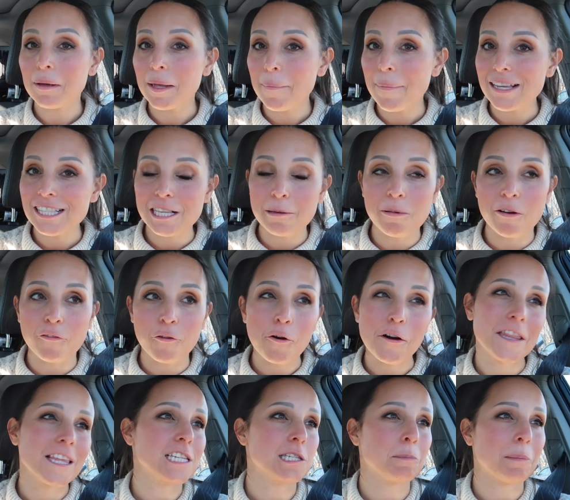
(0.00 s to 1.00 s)
be busy
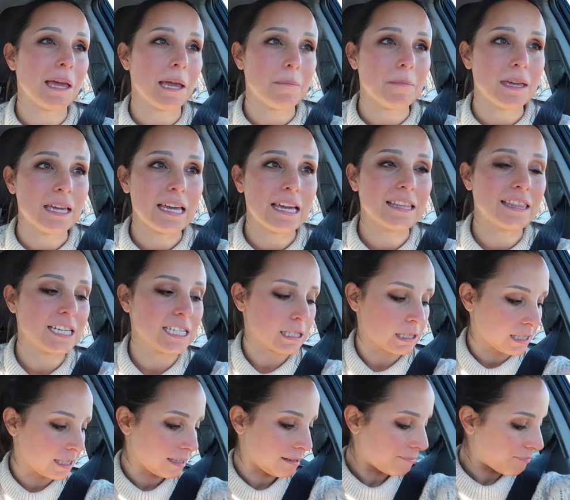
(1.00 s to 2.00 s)
before this baby.
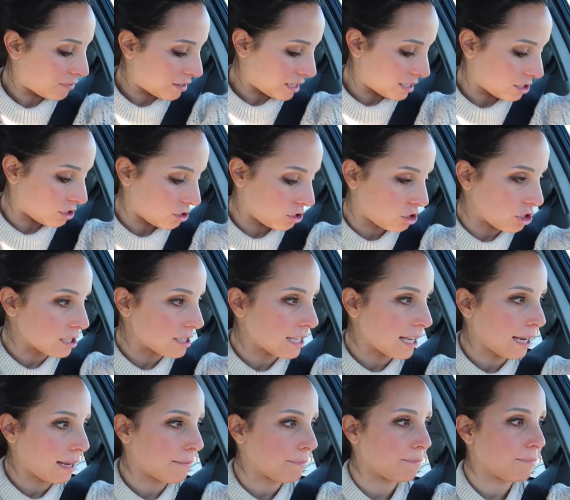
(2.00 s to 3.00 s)
This is just
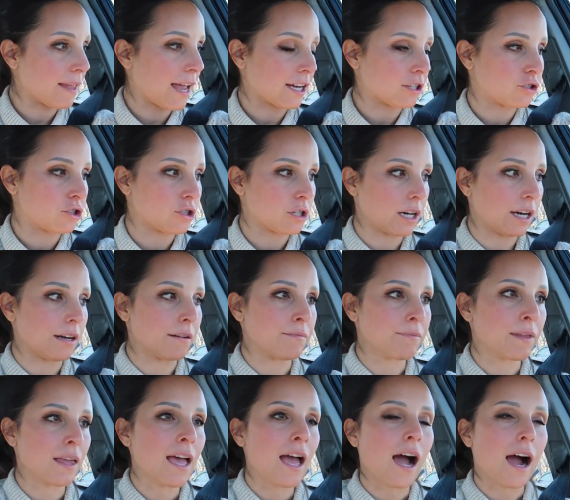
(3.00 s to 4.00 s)
like extra.
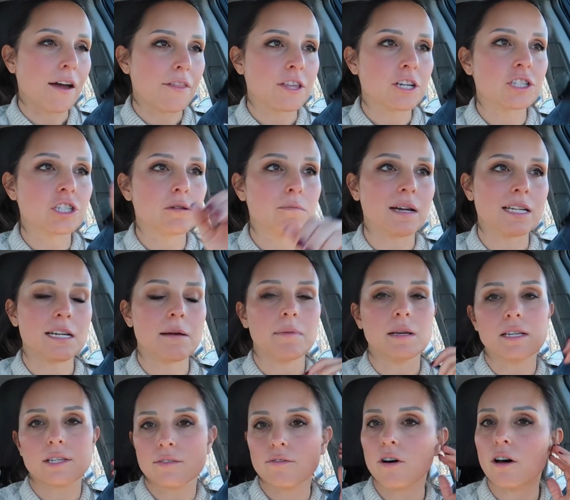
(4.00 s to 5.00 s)
I think she meant it
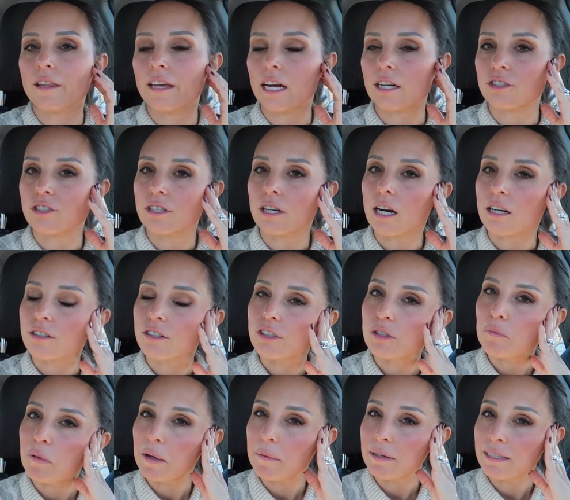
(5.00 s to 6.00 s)
because of all the extra doctor's
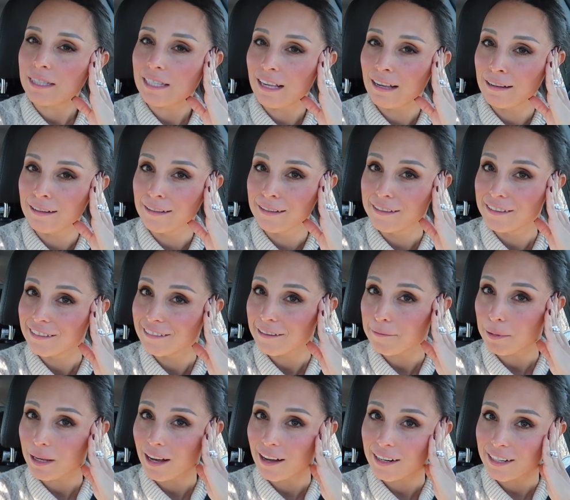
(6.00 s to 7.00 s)
appointments, to
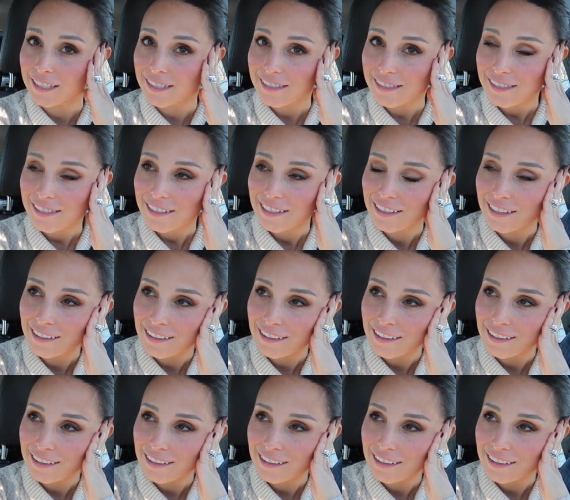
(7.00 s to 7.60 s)
be honest.